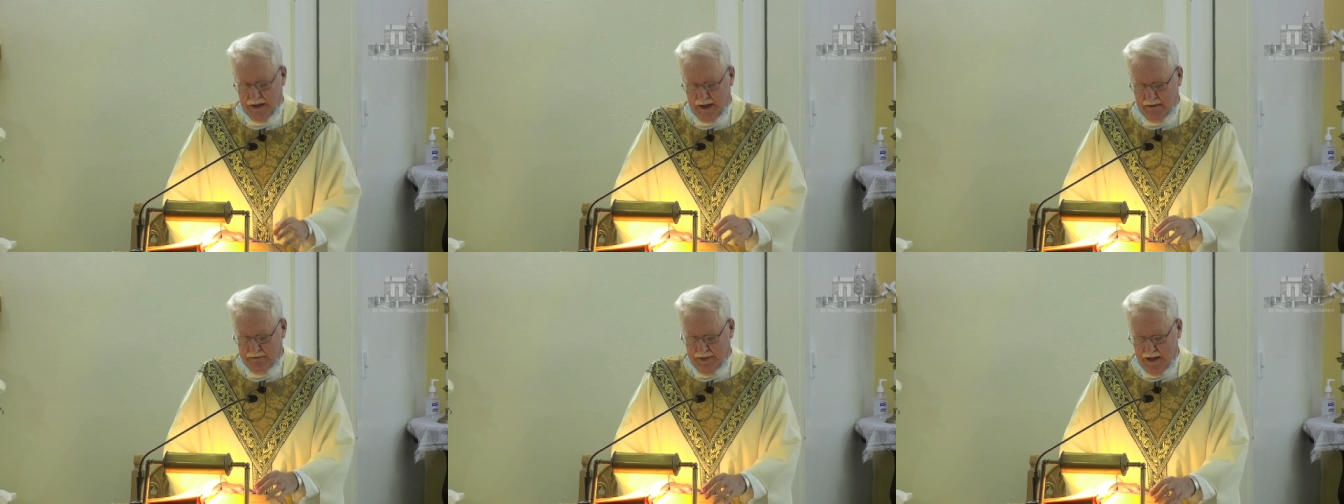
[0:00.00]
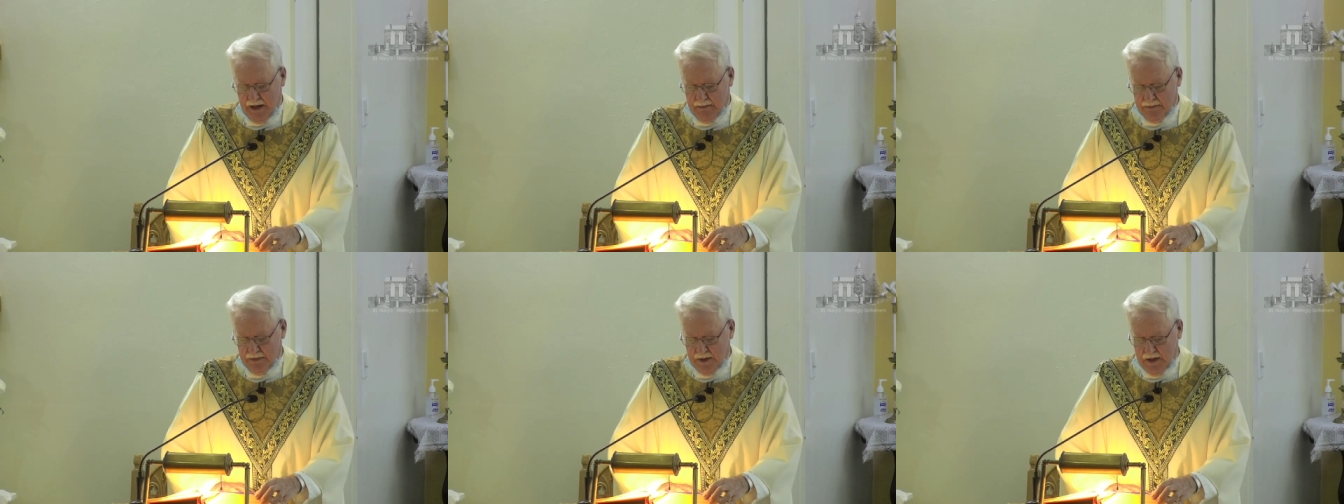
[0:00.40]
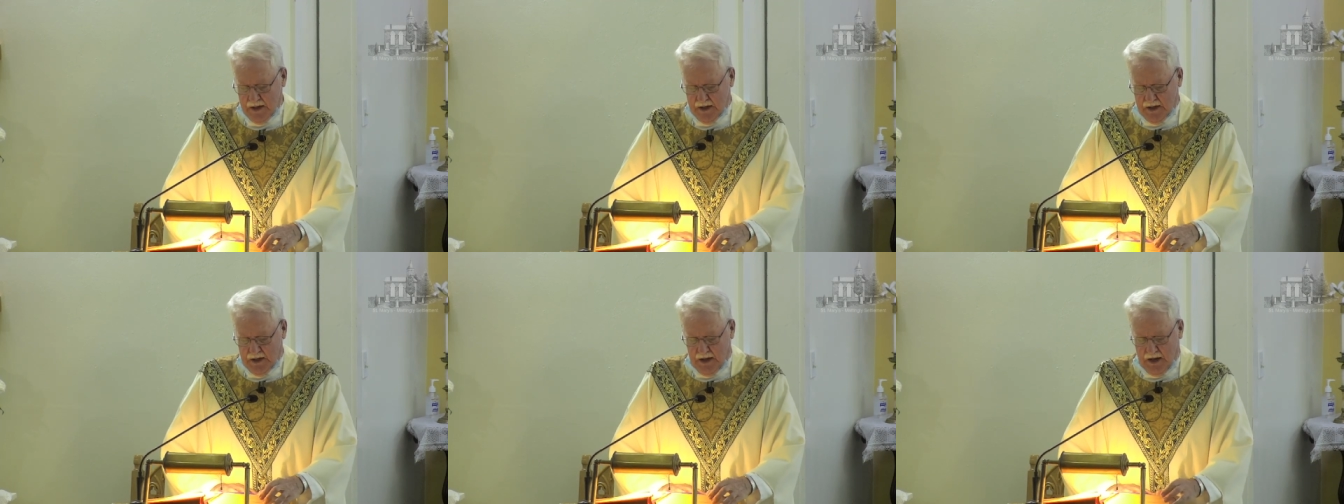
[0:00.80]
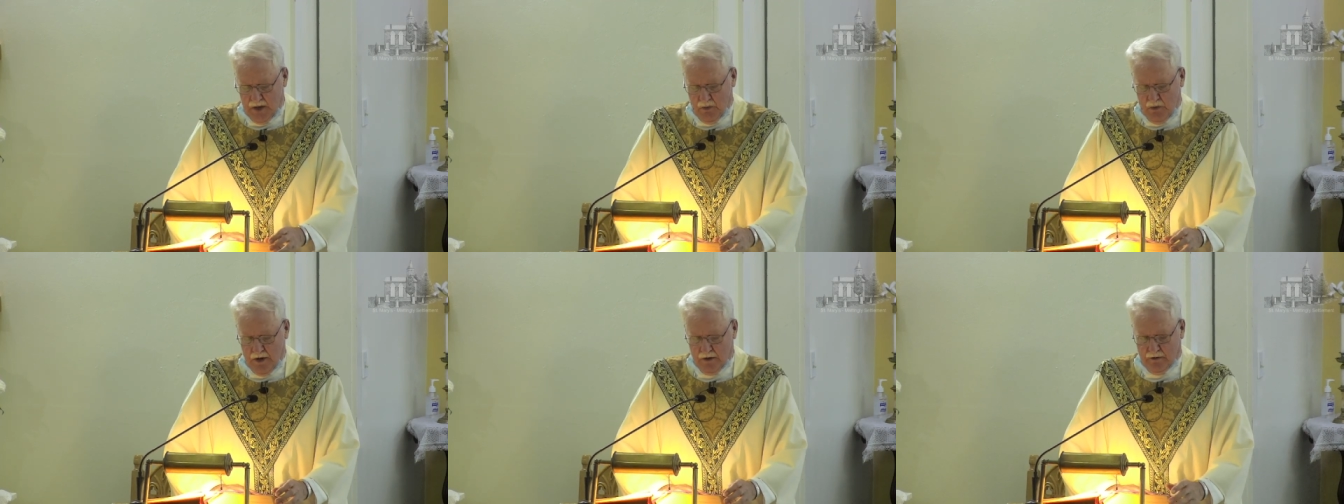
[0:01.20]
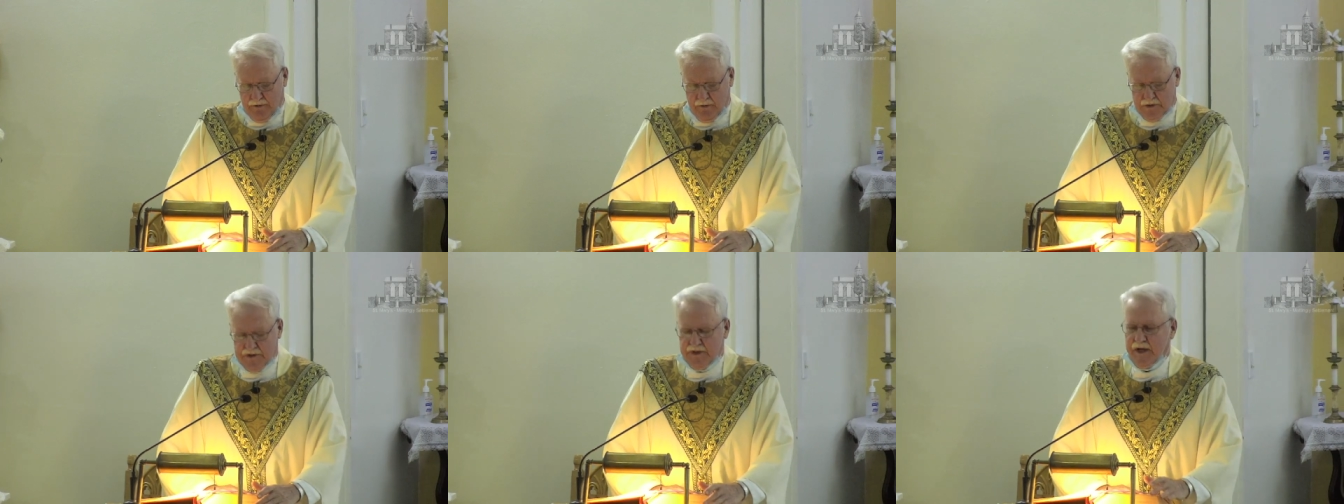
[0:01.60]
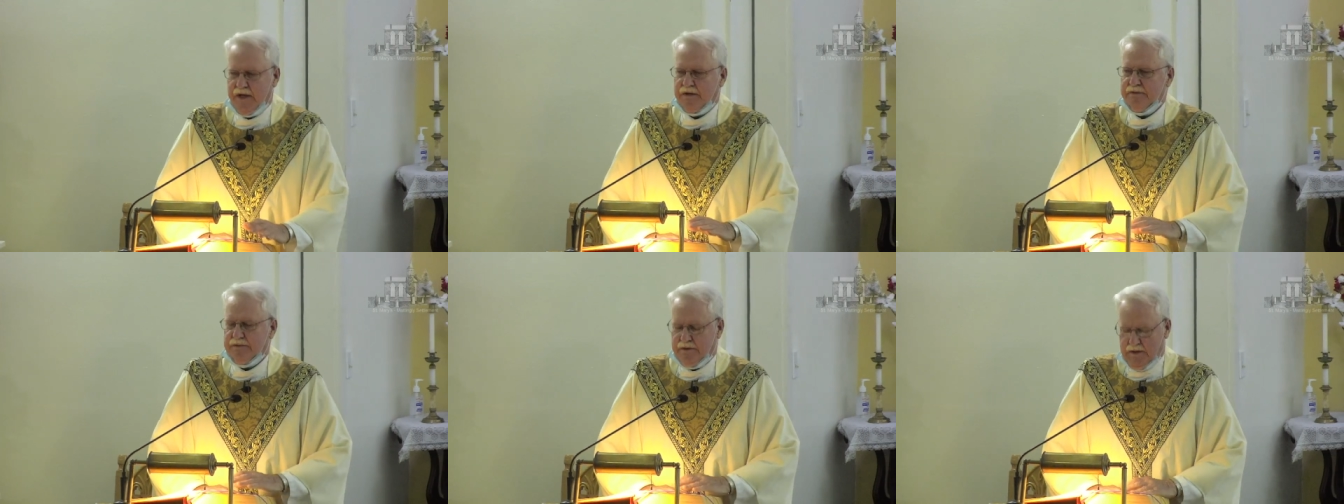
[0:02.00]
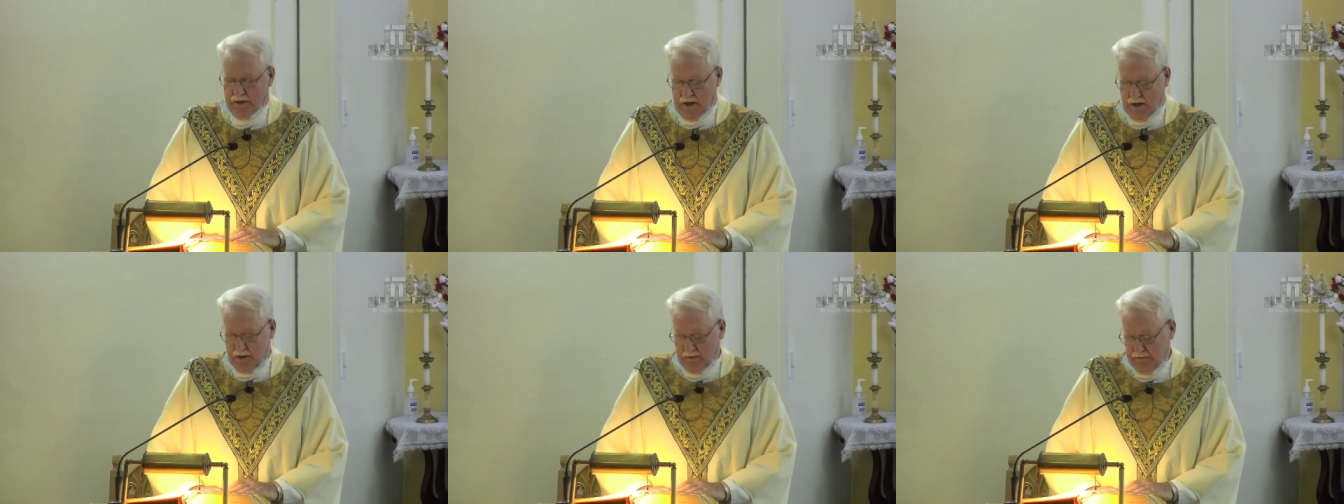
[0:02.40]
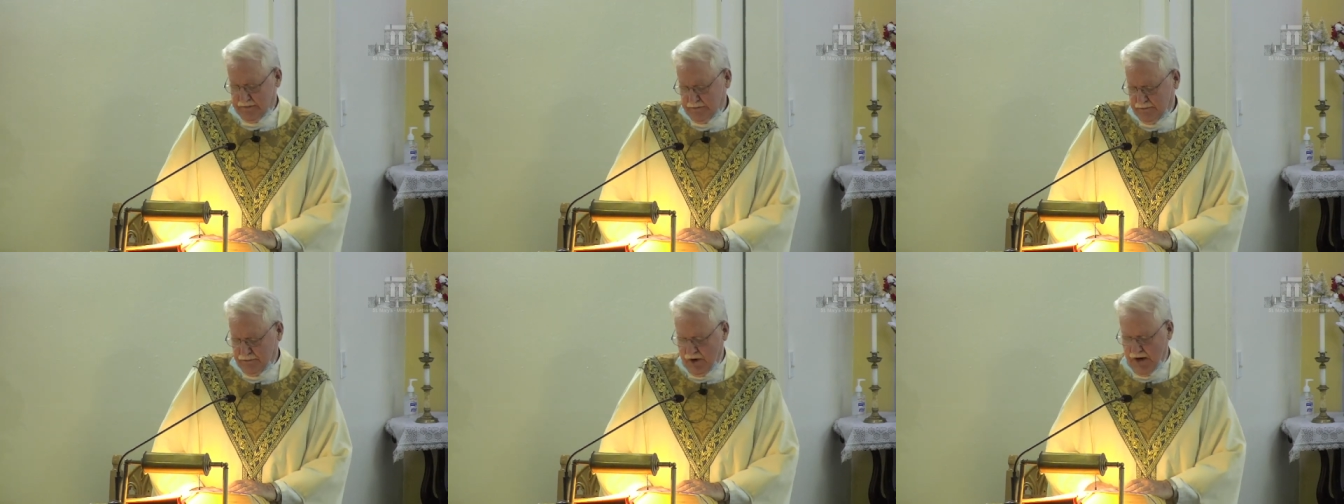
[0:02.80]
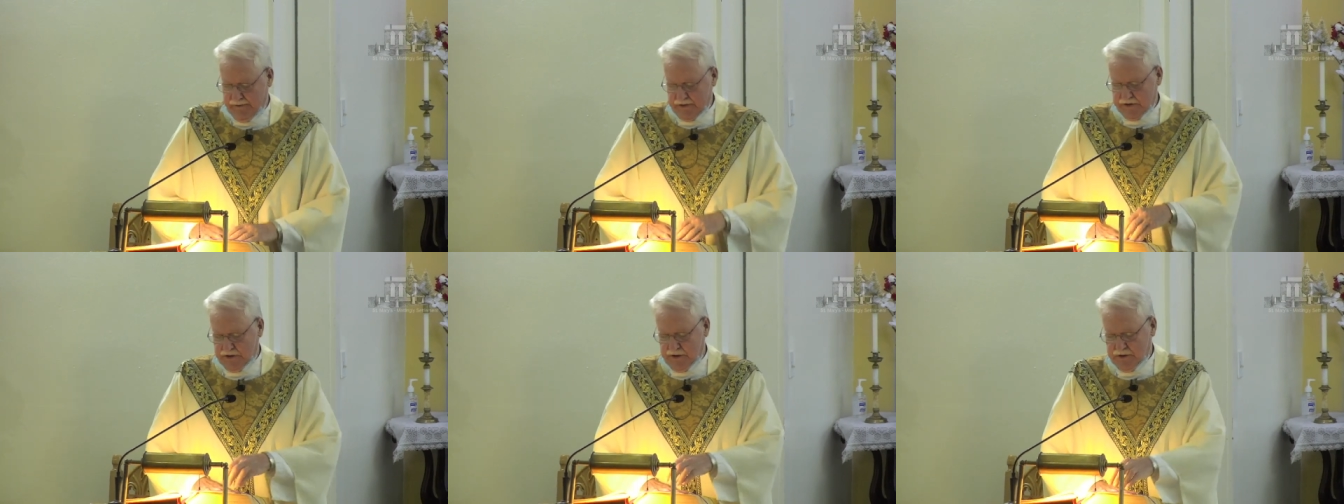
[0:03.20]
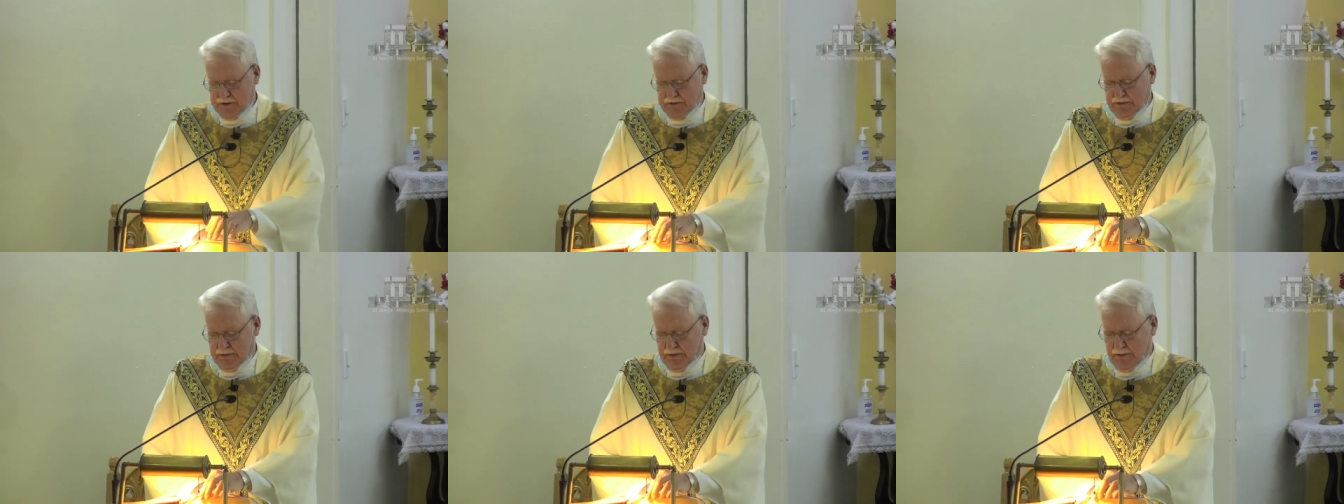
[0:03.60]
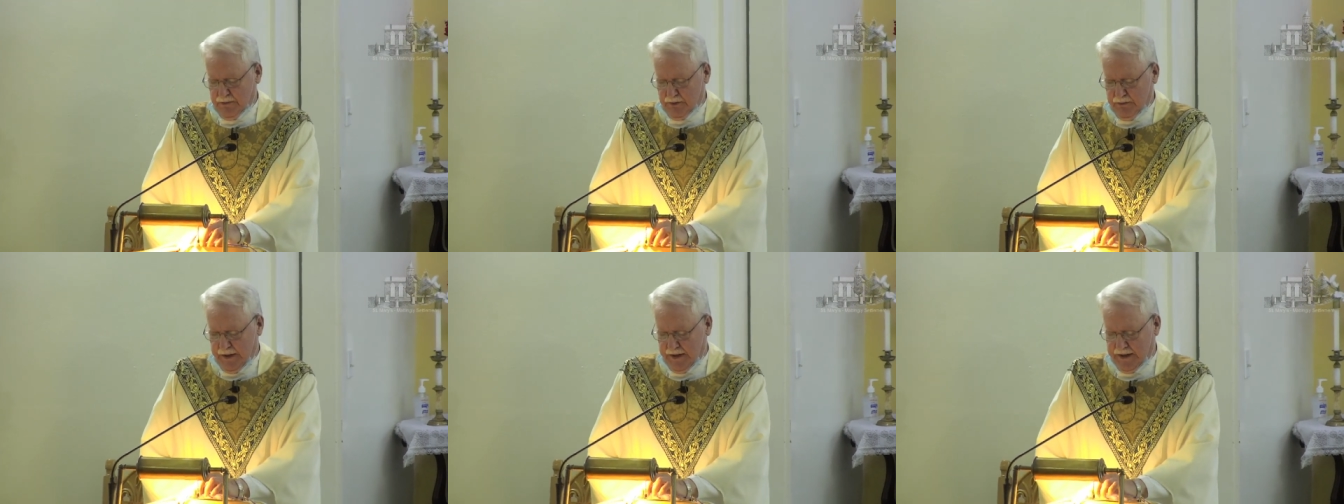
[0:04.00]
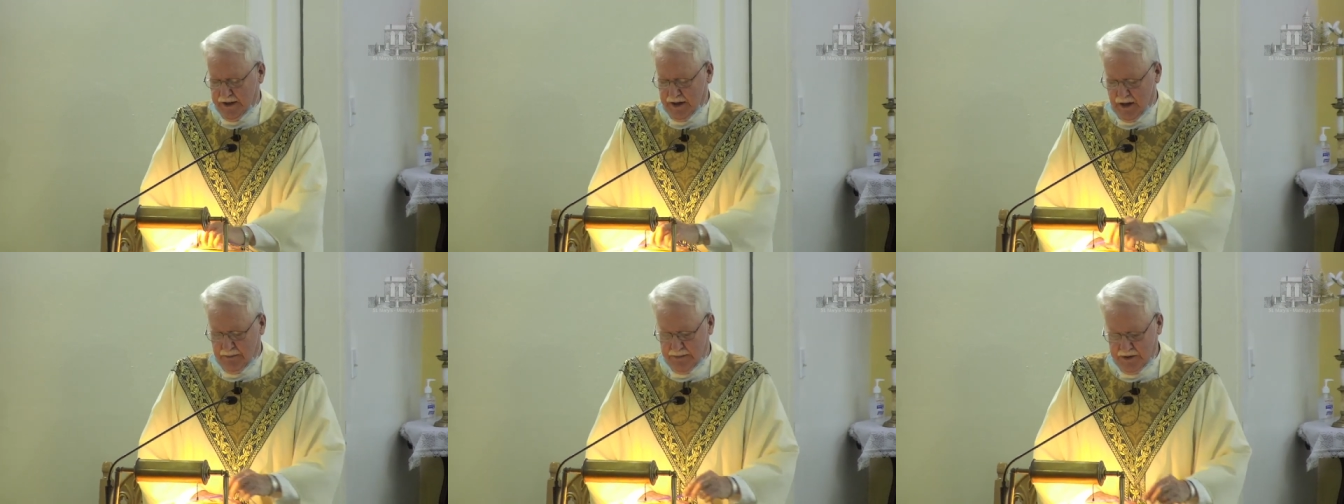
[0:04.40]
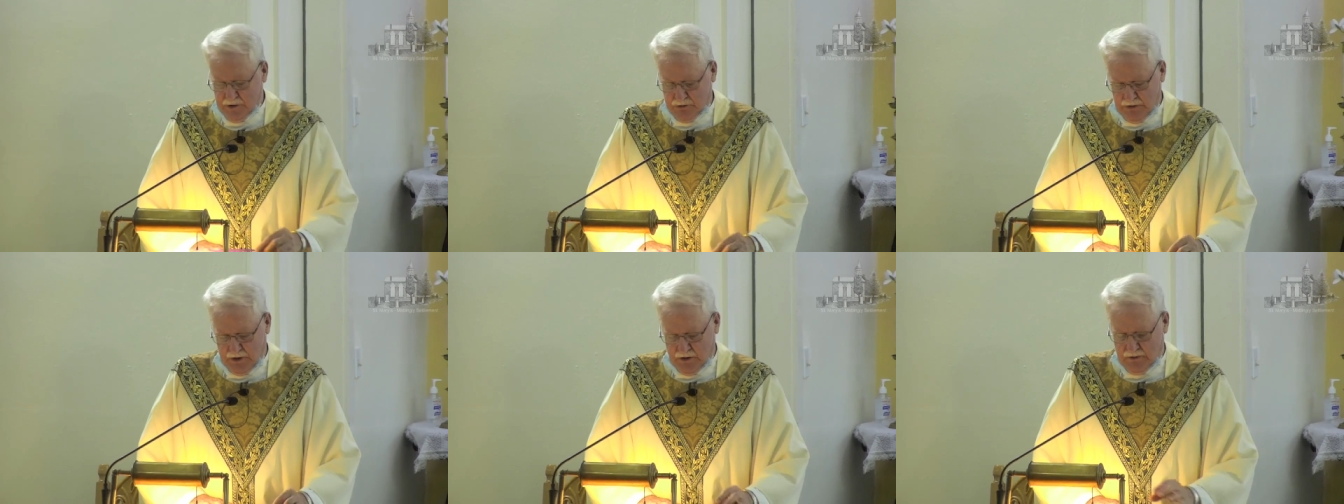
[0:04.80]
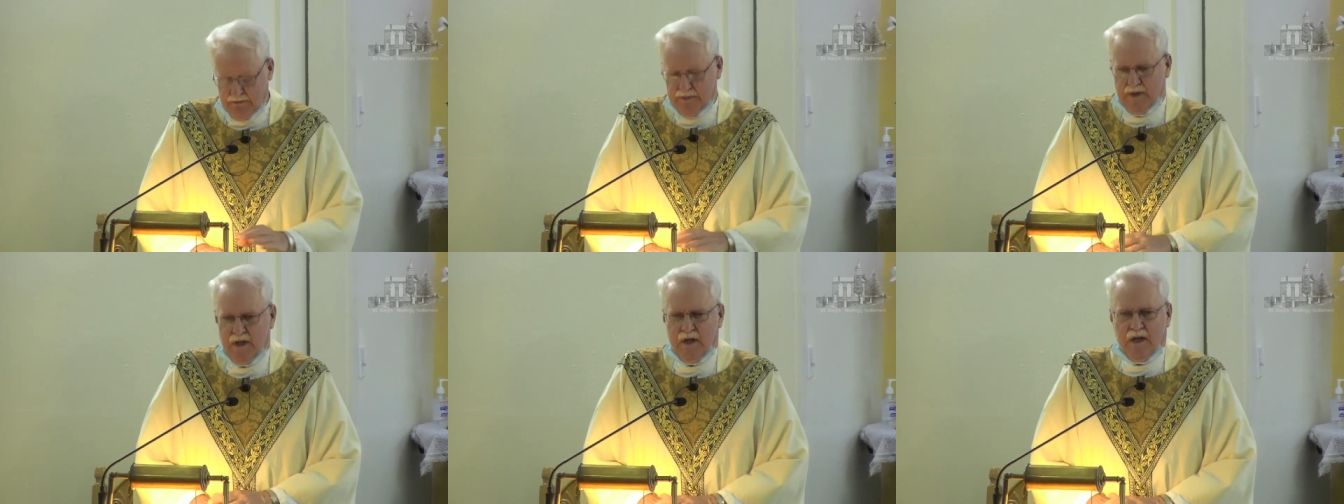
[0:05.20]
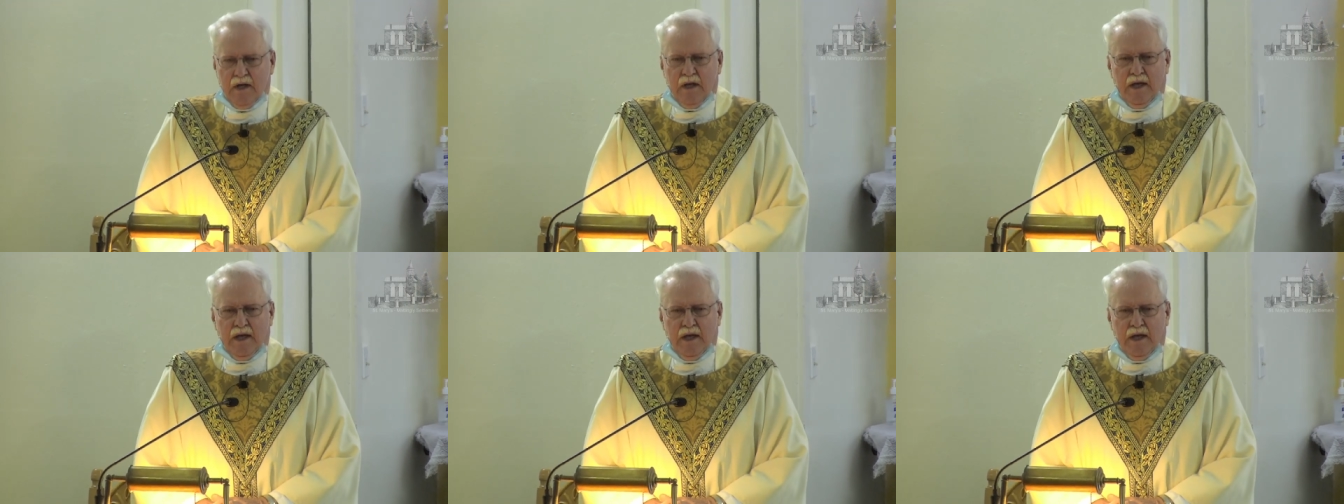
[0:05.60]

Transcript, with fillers: He gave them a wonderful set of provinces making up Israel,